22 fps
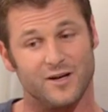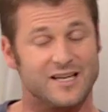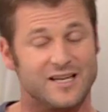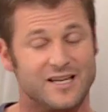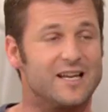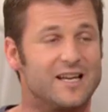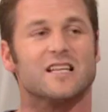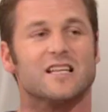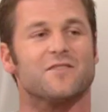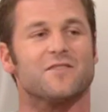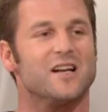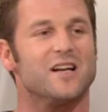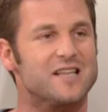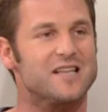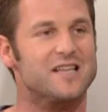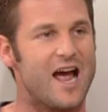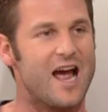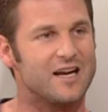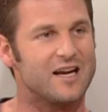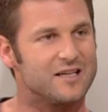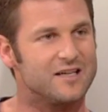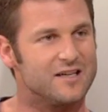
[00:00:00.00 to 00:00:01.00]
in case of an
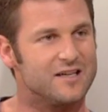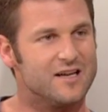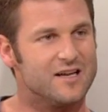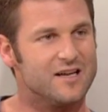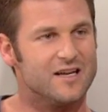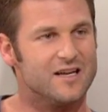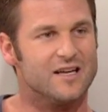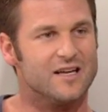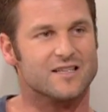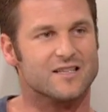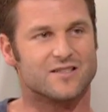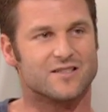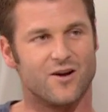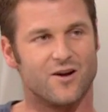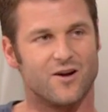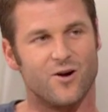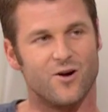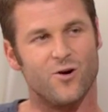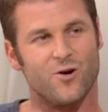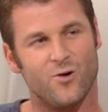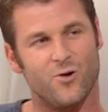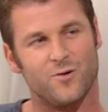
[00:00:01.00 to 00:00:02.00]
attack. Yeah,
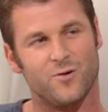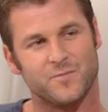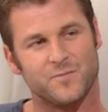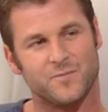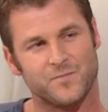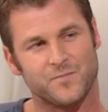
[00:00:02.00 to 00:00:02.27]
so, so, you have